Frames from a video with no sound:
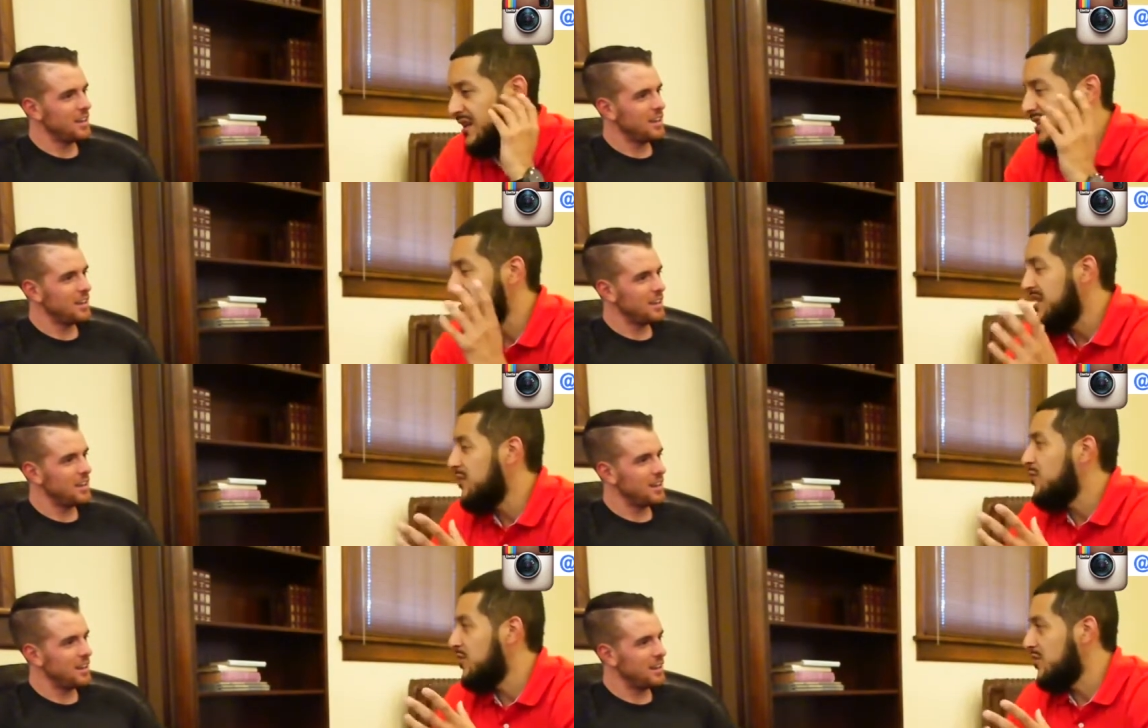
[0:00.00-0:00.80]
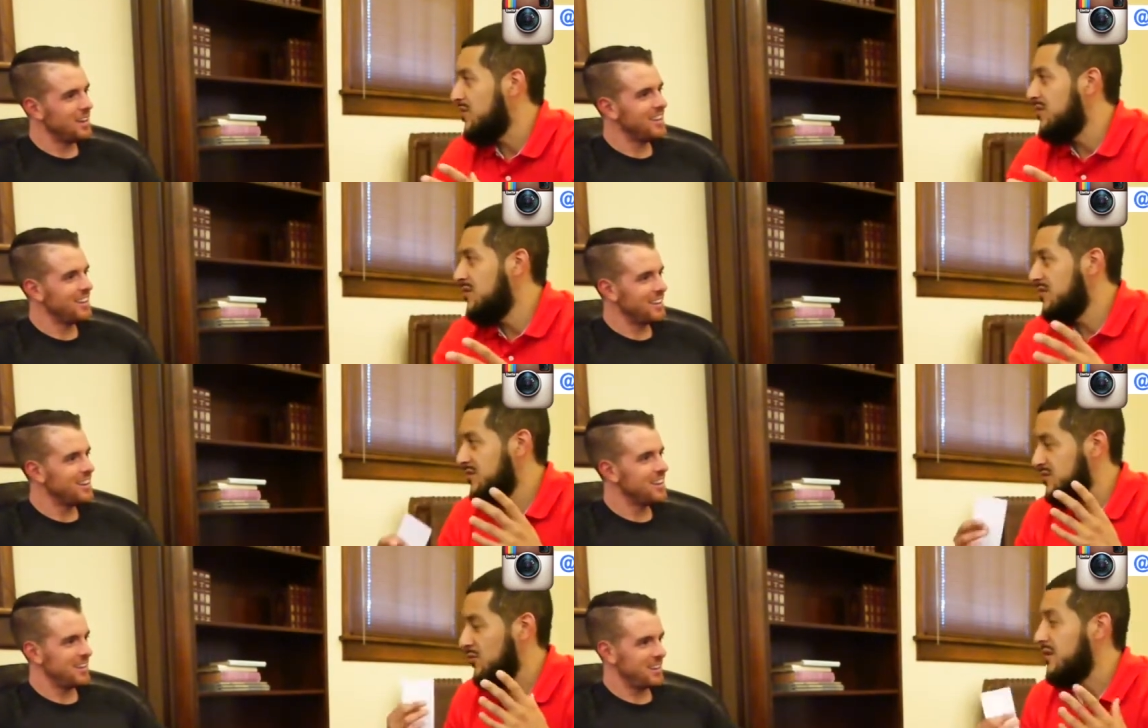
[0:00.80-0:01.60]
Speaker 1: it's never
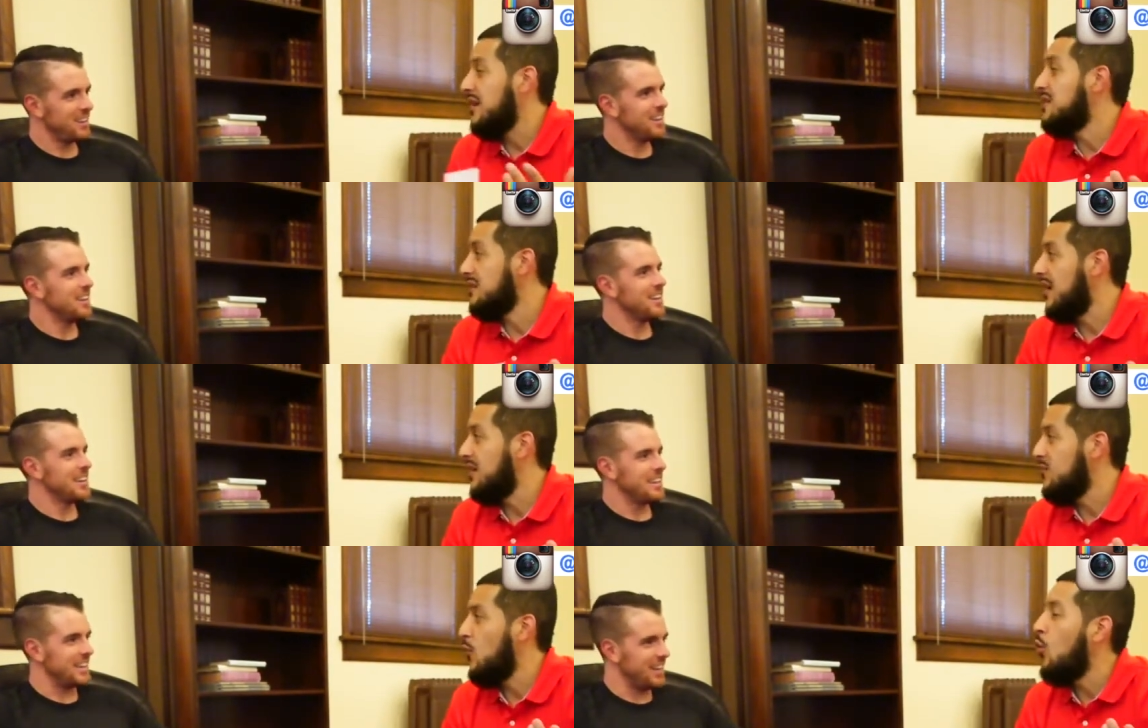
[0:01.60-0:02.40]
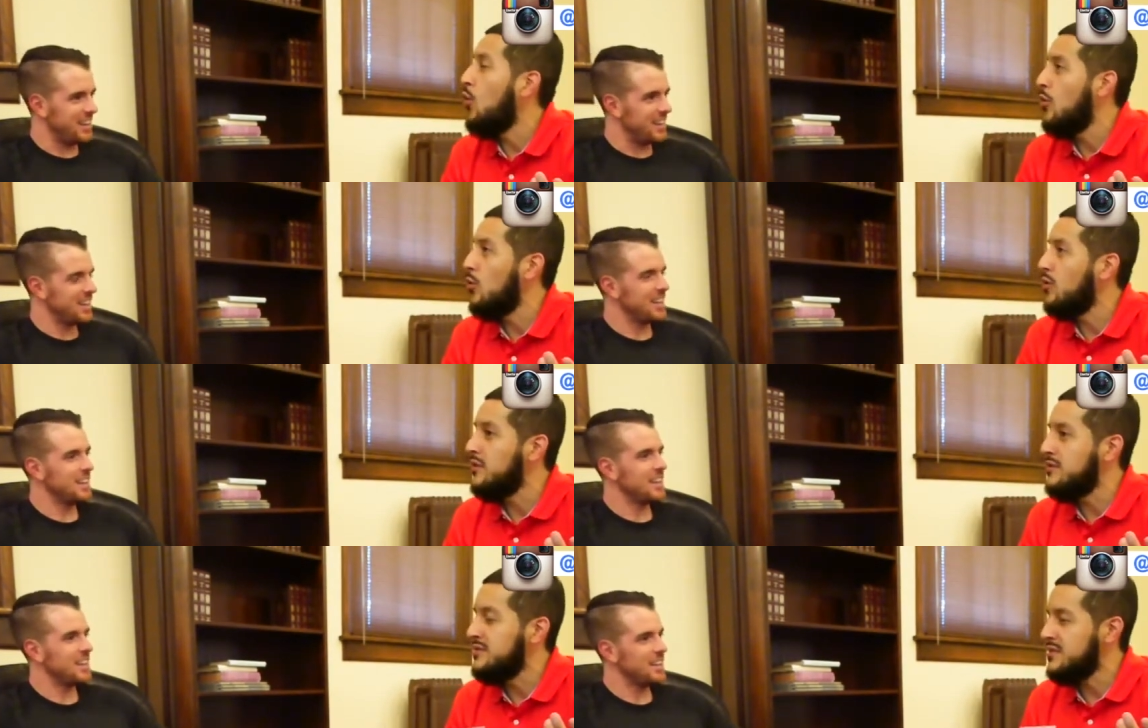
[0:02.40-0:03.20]
so late in life, yeah.
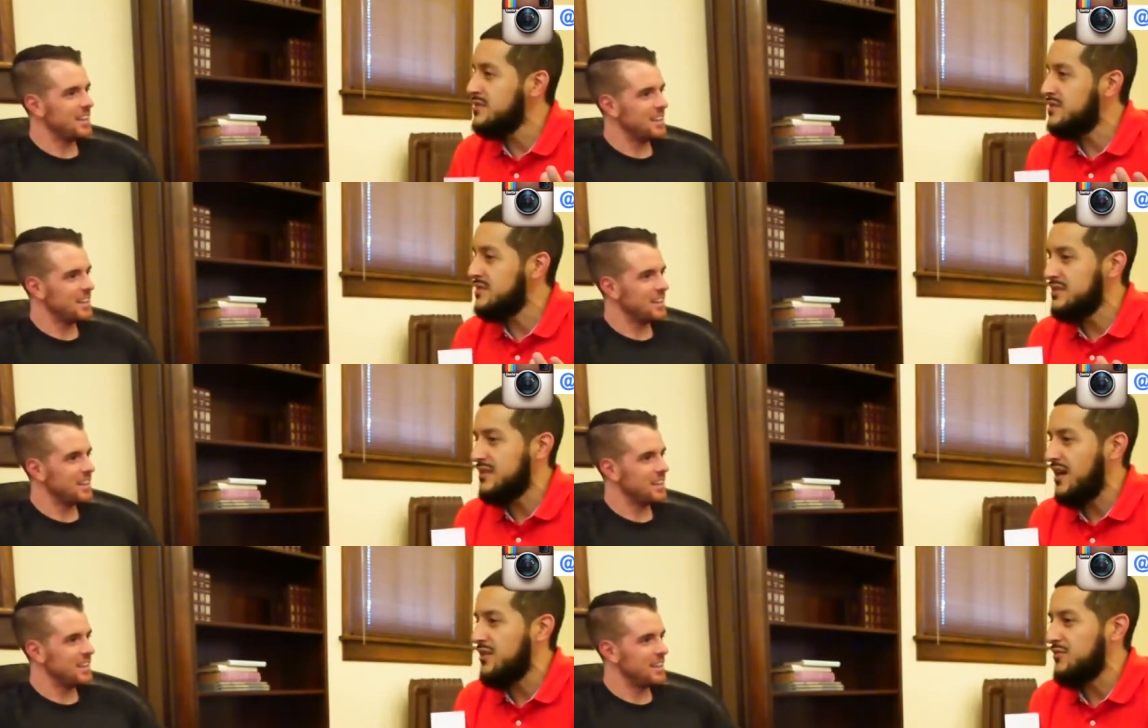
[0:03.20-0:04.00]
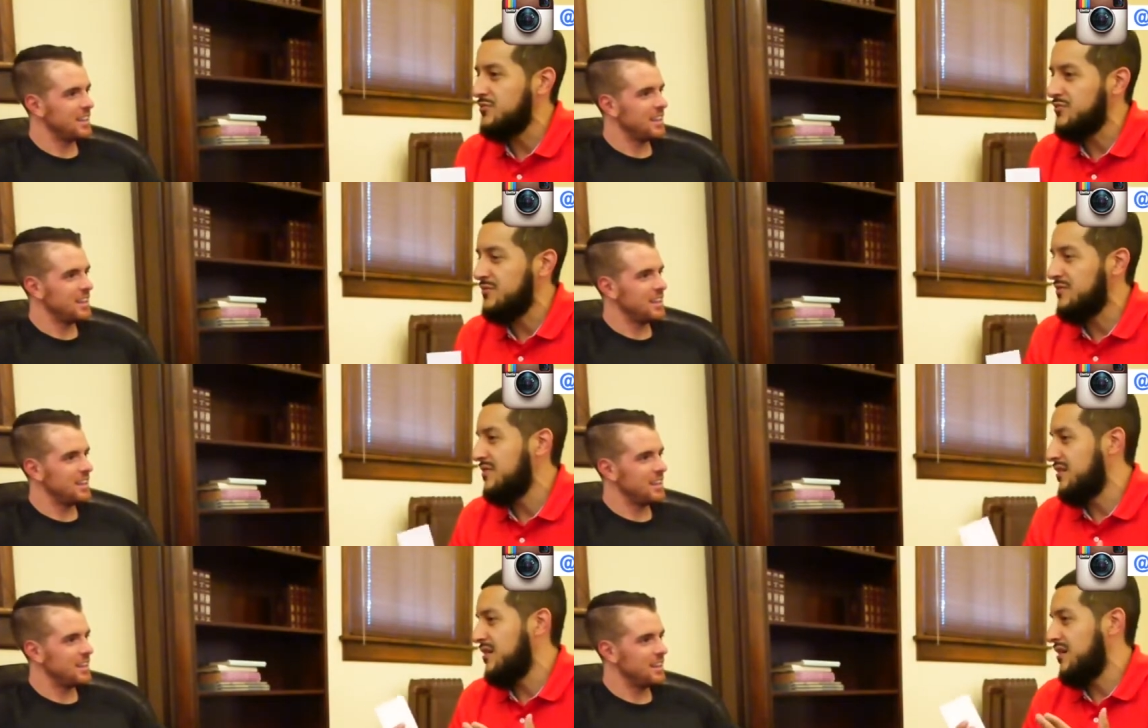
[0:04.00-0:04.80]
or just kind of,
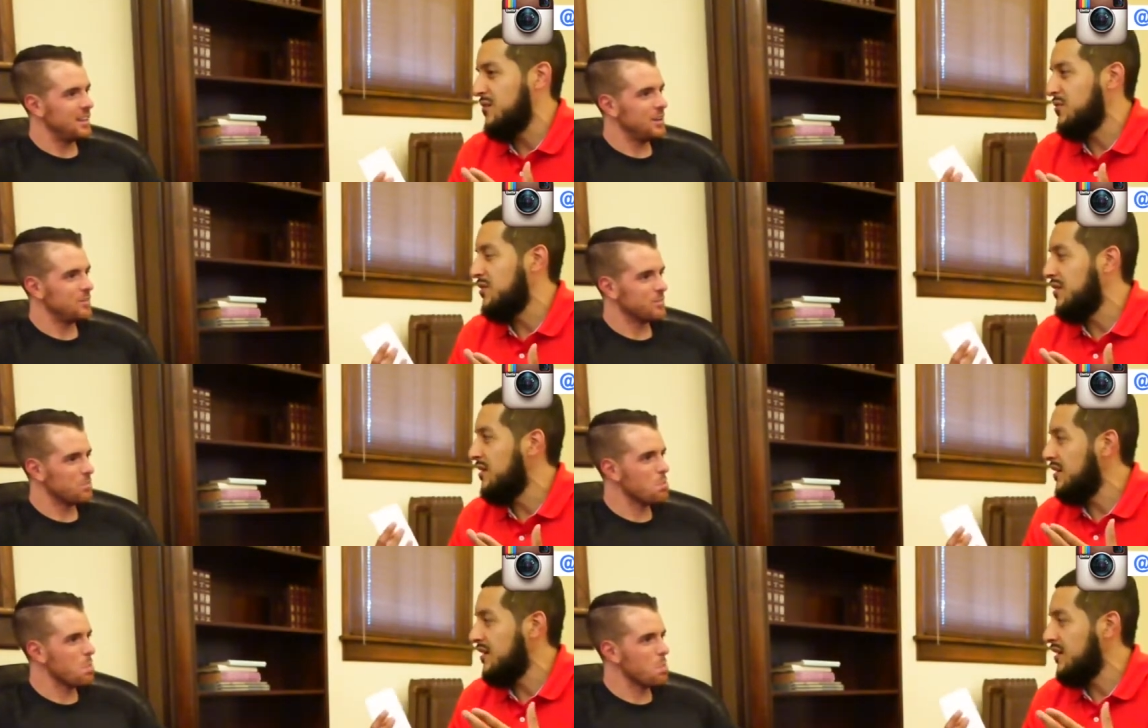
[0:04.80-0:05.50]
I mean,